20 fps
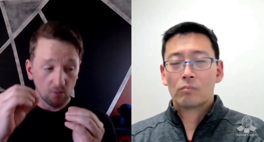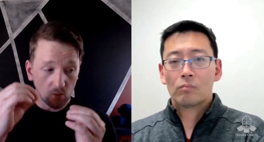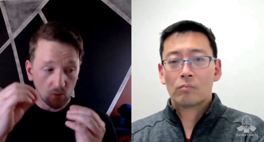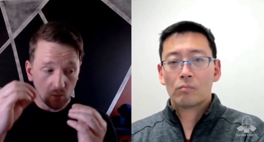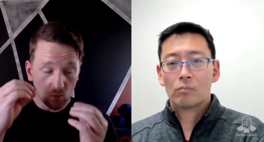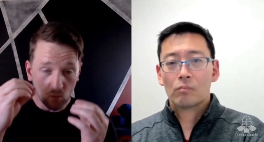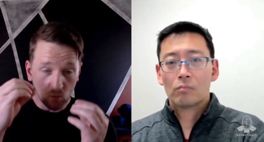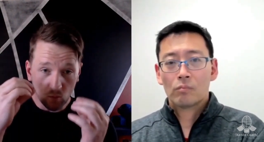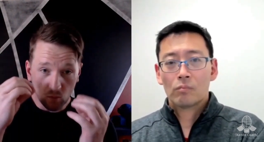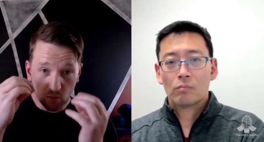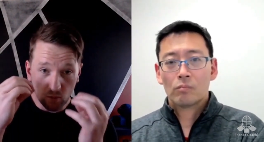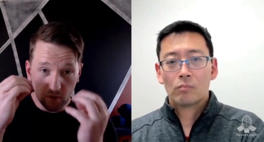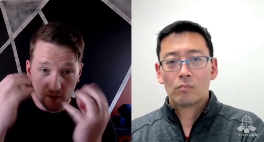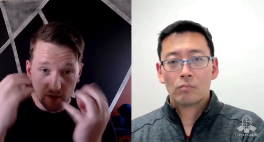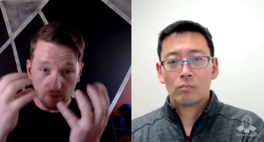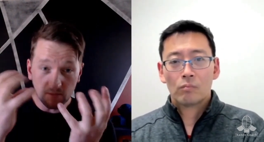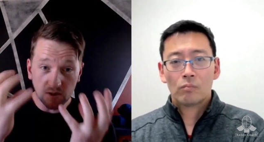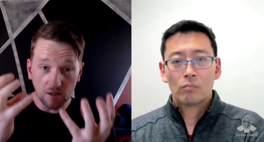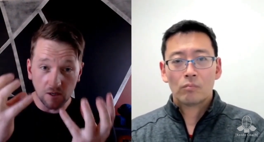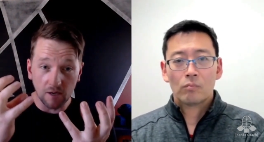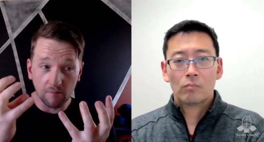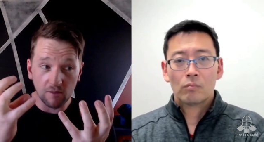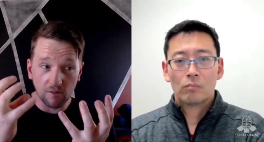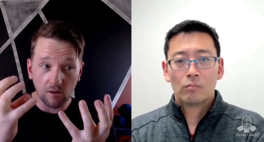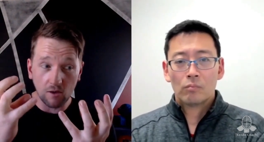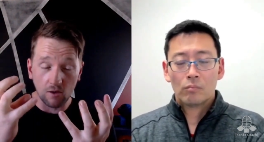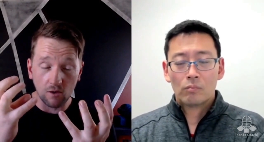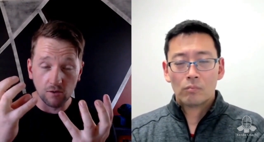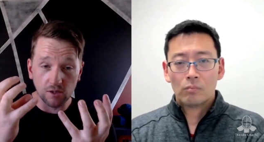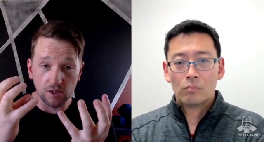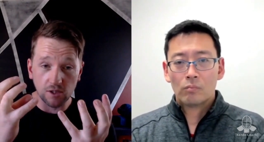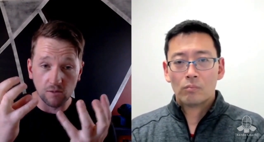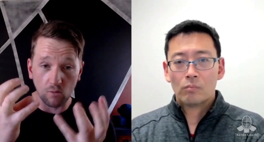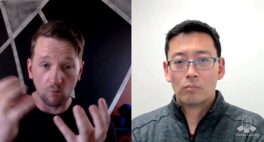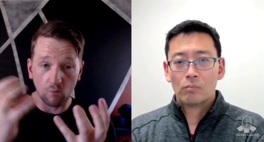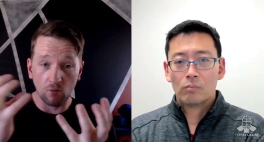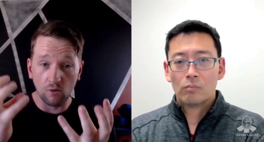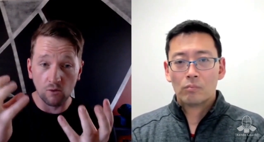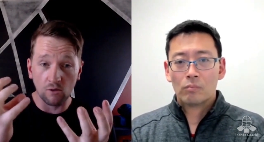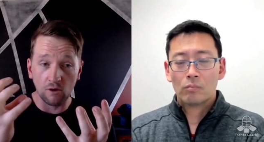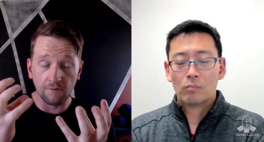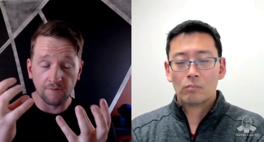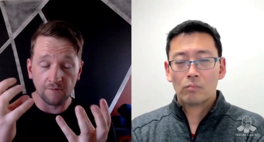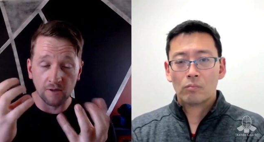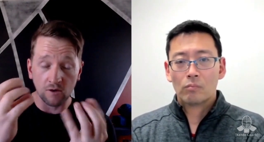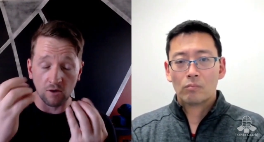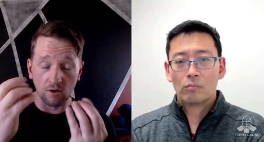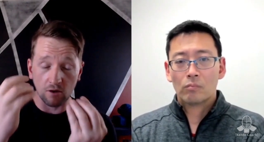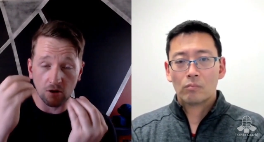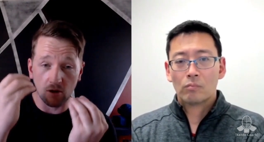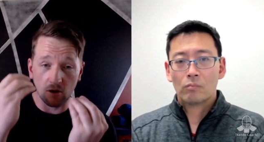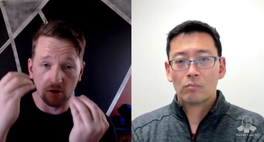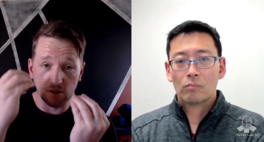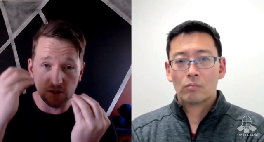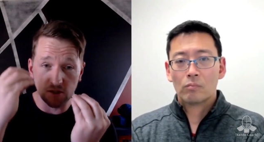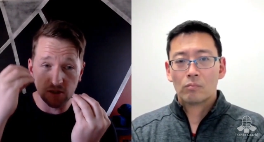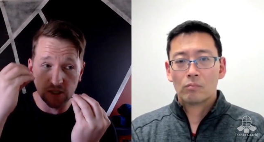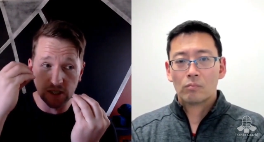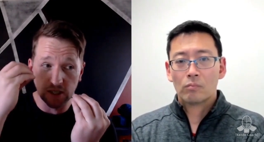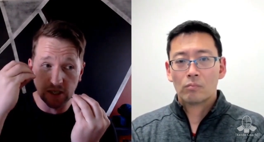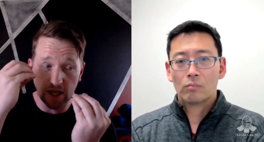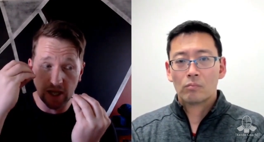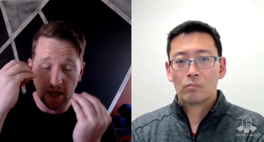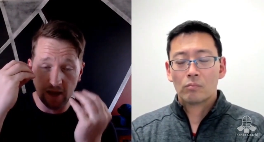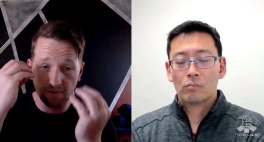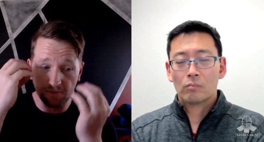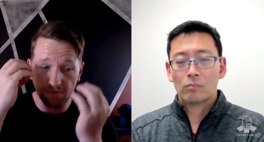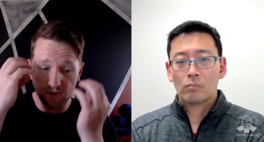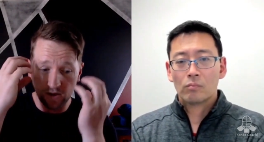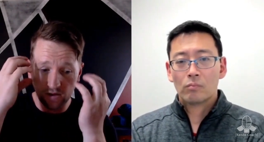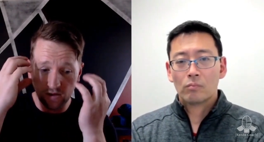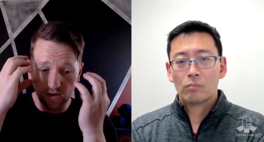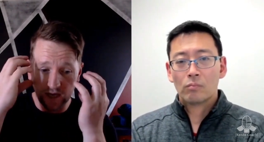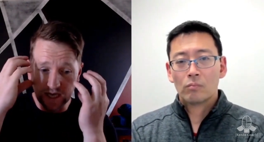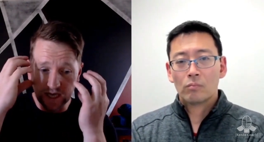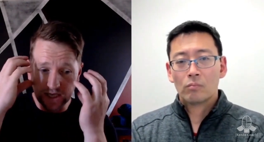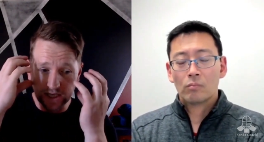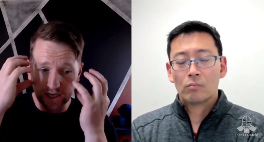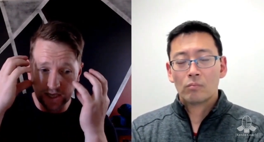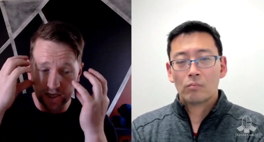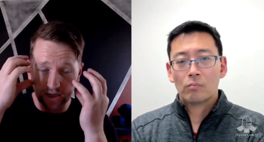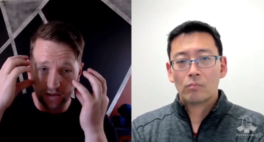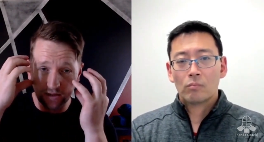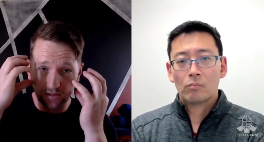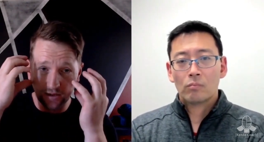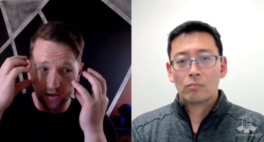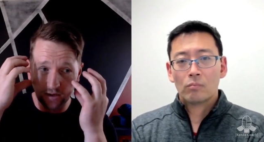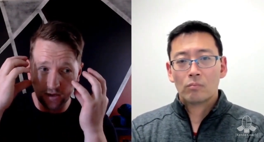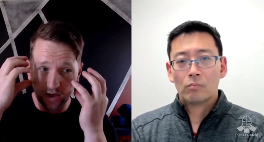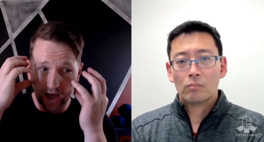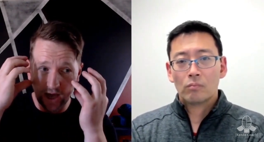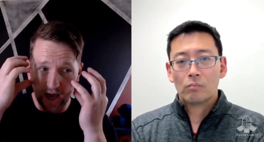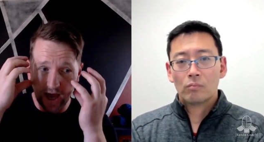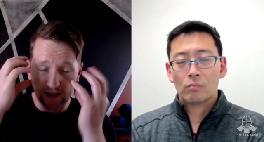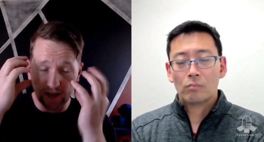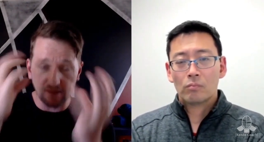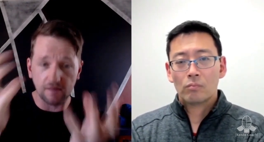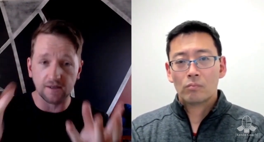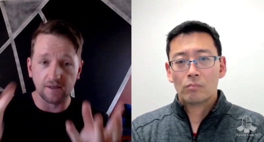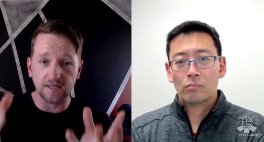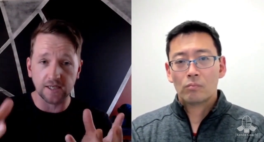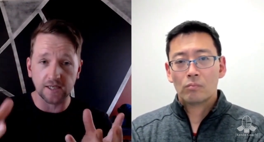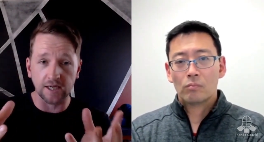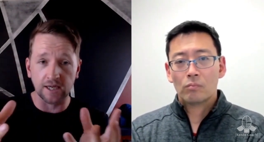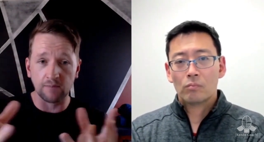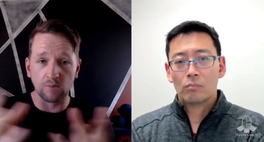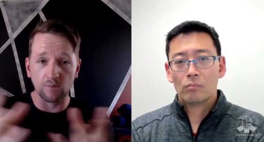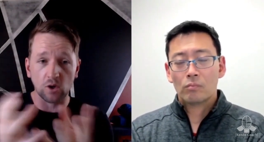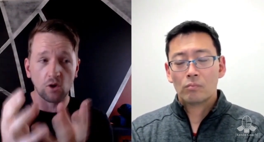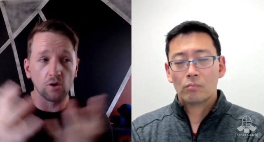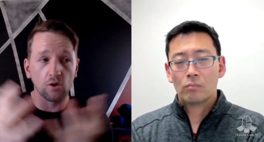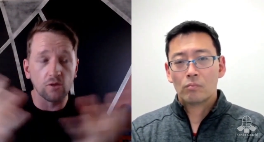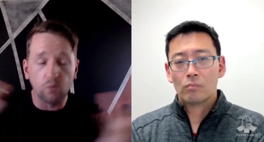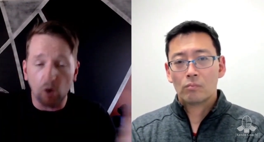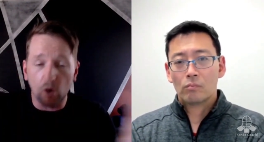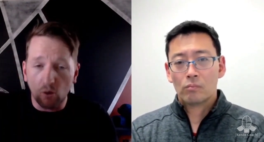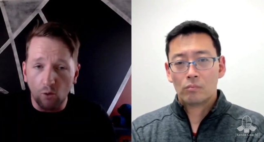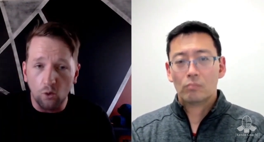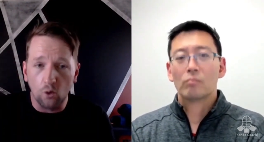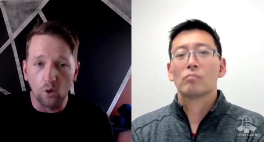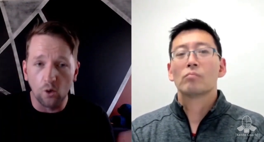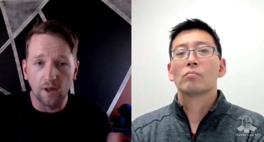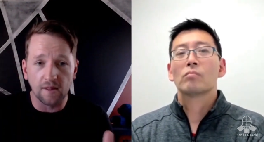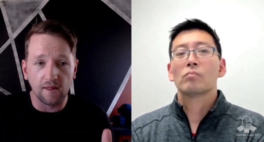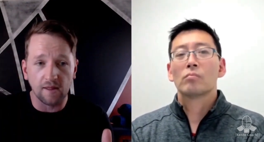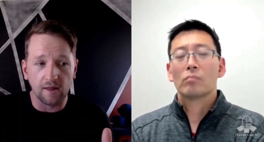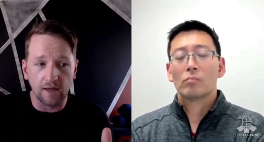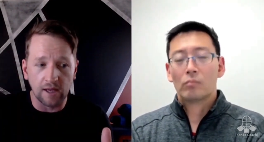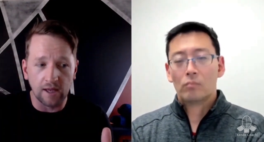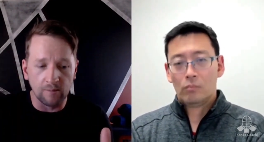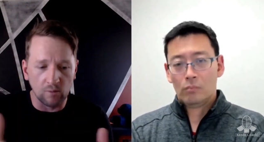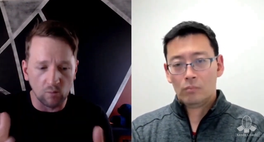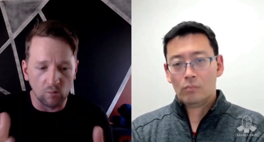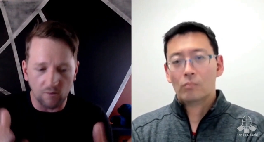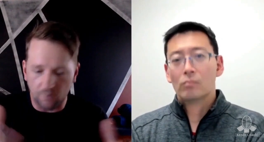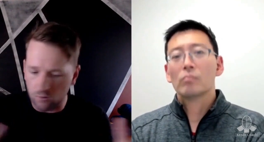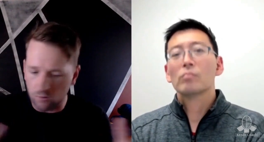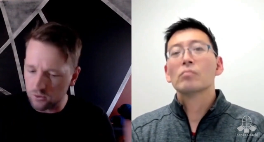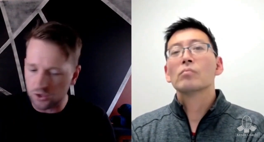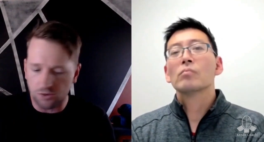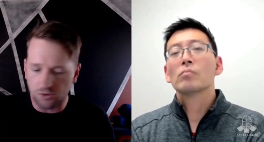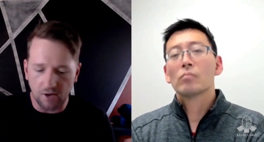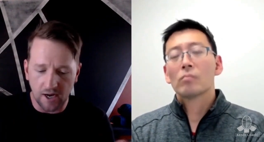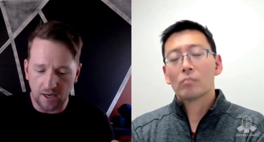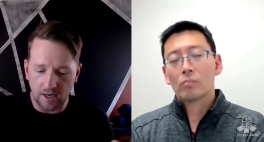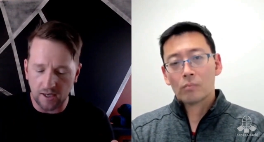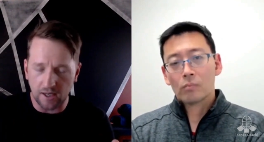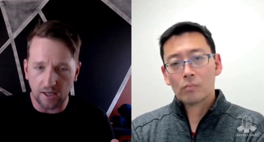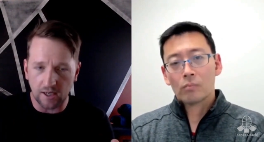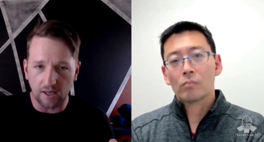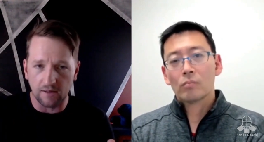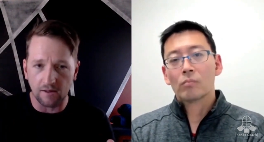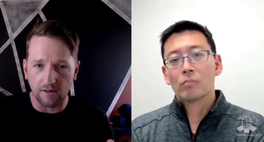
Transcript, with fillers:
Speaker 1: Sometimes coaches, or more often than not, coaches tend to have this idea that as a team, because we're all a team and we're all trained together,